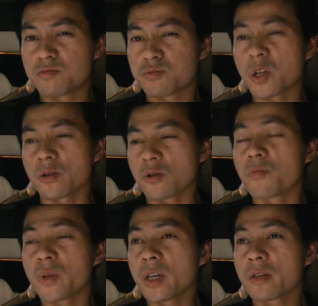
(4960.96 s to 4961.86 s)
like
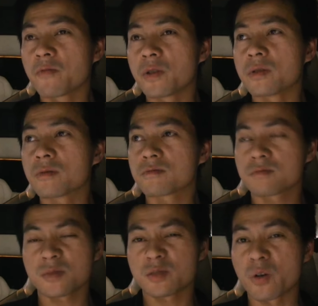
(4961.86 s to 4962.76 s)
compete with
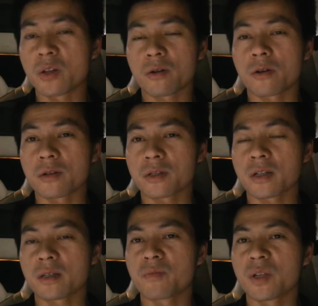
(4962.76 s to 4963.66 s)
smaller cars
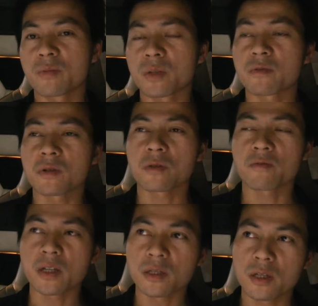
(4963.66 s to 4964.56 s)
like the B M W
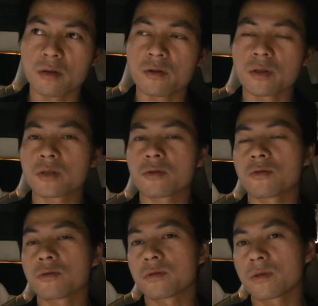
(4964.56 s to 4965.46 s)
three series
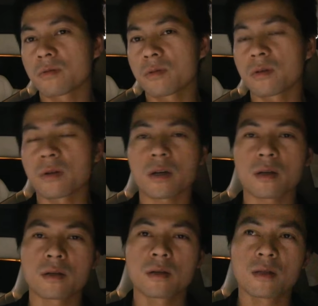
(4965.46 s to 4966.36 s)
or uh, like
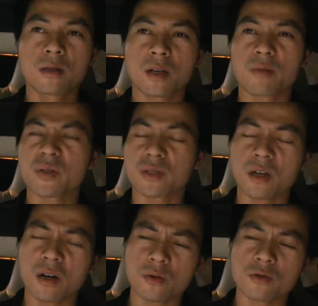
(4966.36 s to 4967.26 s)
a like a
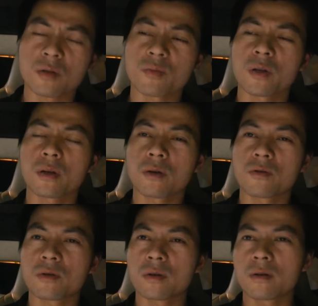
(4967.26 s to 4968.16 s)
Passat or something,
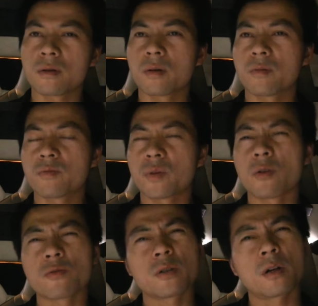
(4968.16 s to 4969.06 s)
or uh,
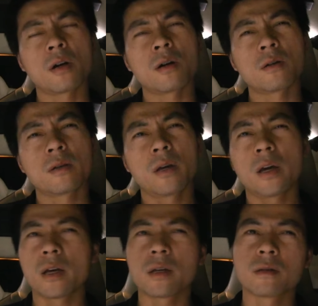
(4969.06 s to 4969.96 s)
Audi R,
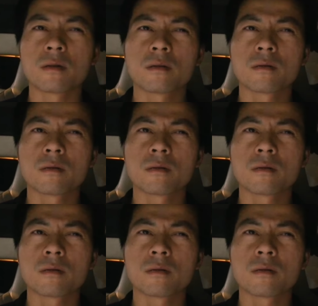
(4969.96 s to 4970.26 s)
A,